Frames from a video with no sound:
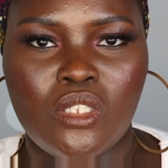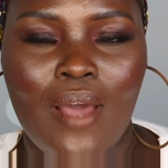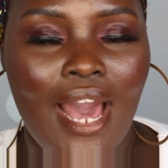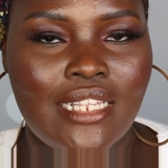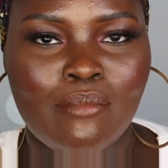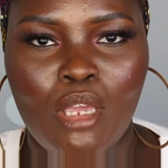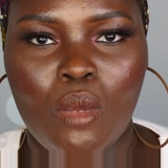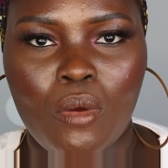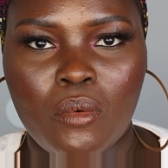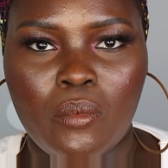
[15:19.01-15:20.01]
So I had to make it
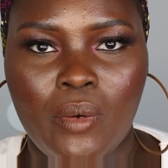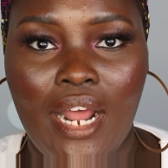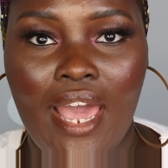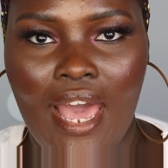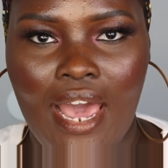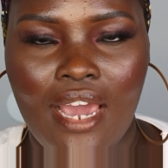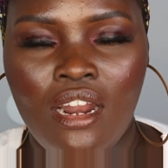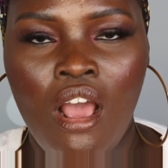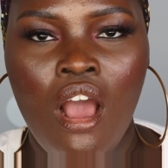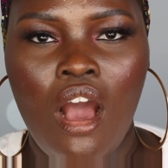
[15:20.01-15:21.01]
work with what I had.